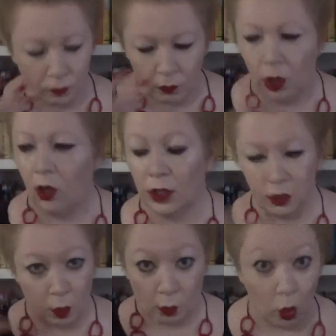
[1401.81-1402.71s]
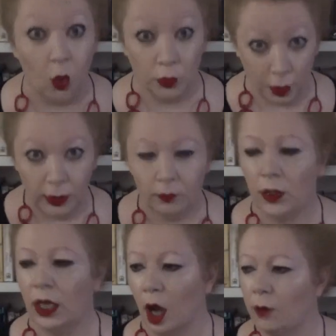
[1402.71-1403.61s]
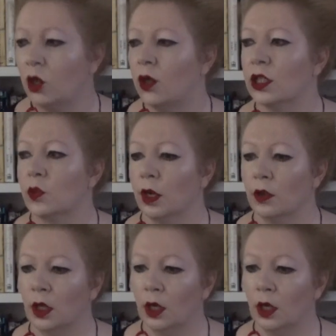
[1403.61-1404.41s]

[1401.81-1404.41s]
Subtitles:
Yeah, that's what we're all doing, and I'm doing it as well,